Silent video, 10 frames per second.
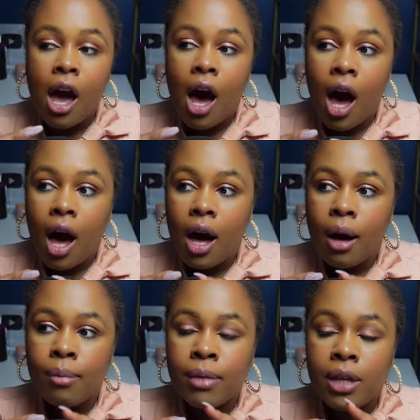
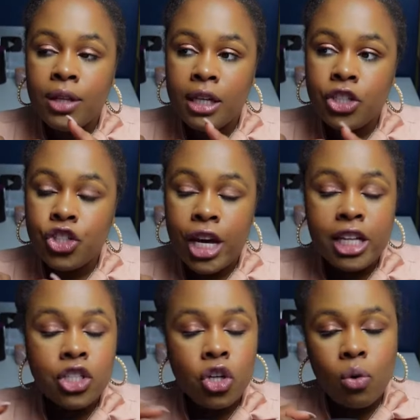Um, the
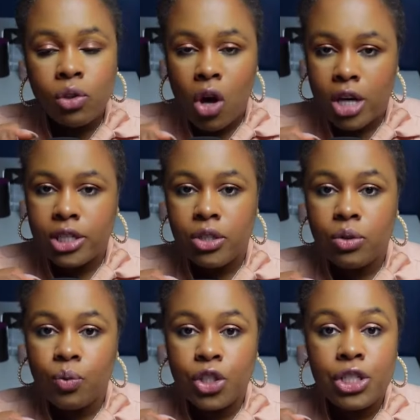Jane Doe
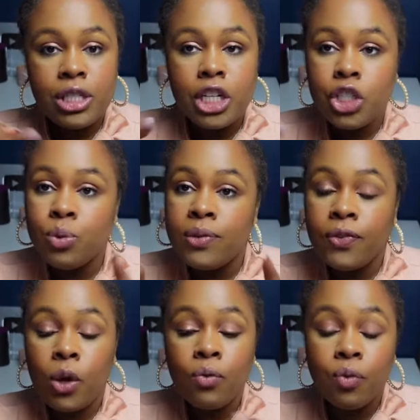lawsuit, where she said she was
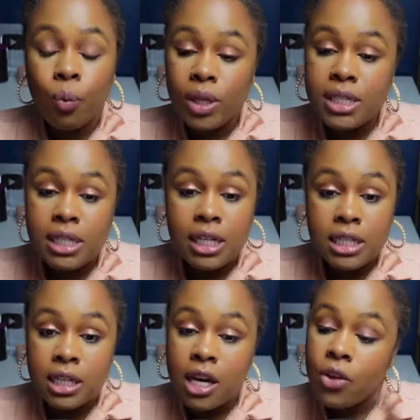flown from one state
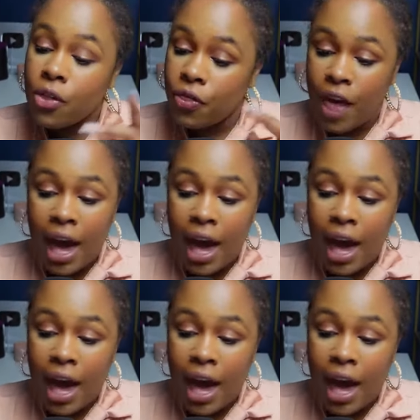to the other, that